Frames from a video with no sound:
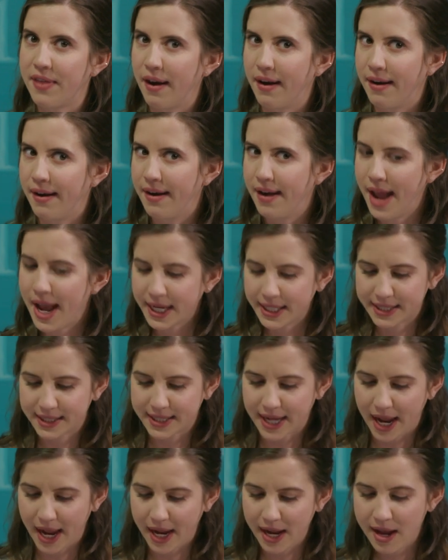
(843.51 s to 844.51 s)
The next
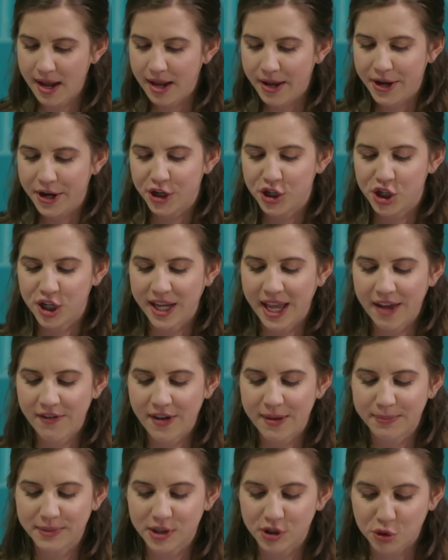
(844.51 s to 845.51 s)
day, she gave
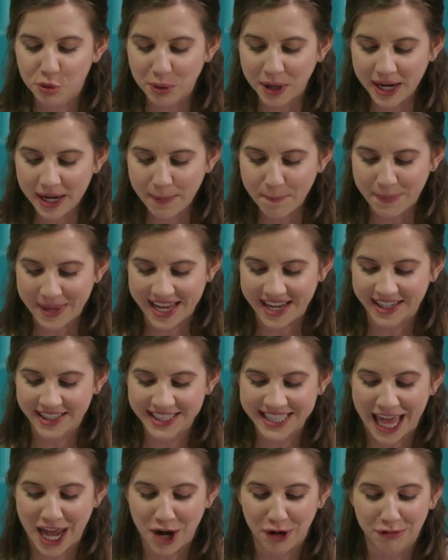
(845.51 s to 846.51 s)
him string
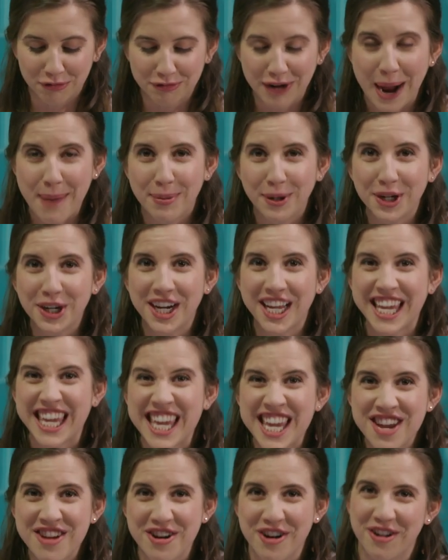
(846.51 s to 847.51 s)
beans and a rubber
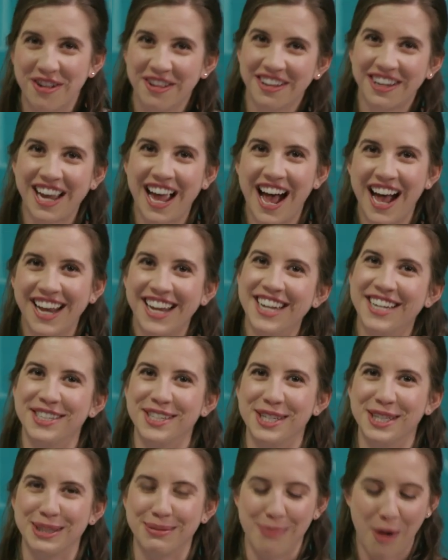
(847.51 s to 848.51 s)
heel cut
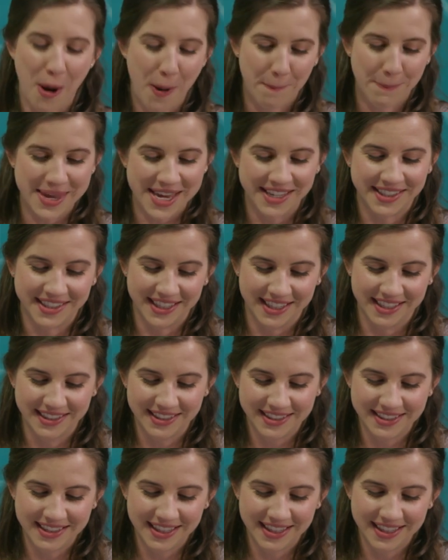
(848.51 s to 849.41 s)
into small pieces.